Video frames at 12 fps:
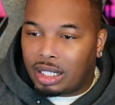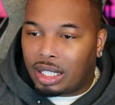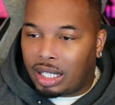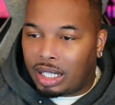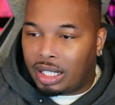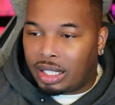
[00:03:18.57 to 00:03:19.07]

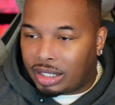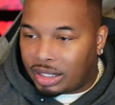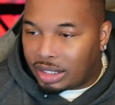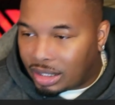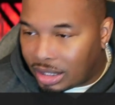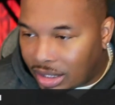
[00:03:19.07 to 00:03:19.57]

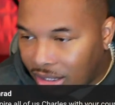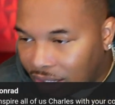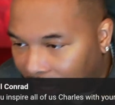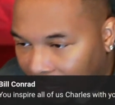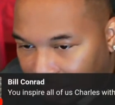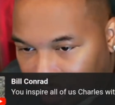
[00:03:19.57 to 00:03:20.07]

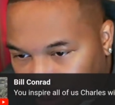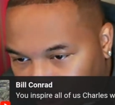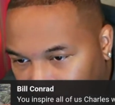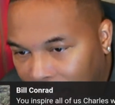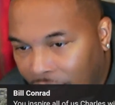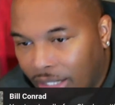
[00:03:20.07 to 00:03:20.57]
Thank you.
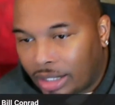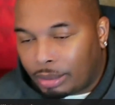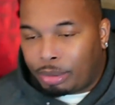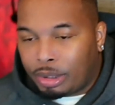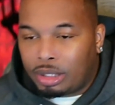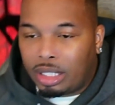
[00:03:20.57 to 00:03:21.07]

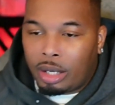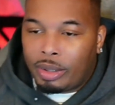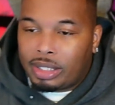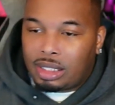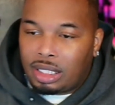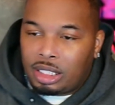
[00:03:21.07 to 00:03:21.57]
Bill
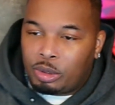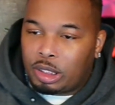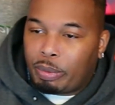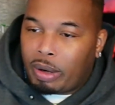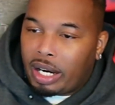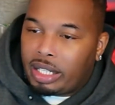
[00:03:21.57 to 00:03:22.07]
Conrad said, you
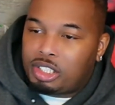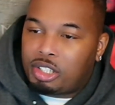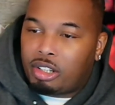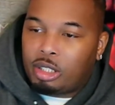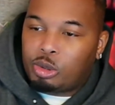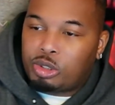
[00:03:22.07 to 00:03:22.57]
inspire us,
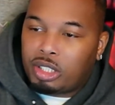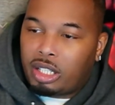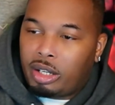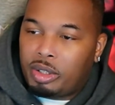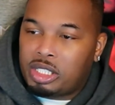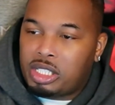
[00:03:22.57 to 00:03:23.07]
Charles, with your
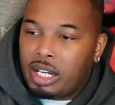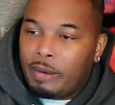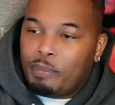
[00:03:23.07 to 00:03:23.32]
courage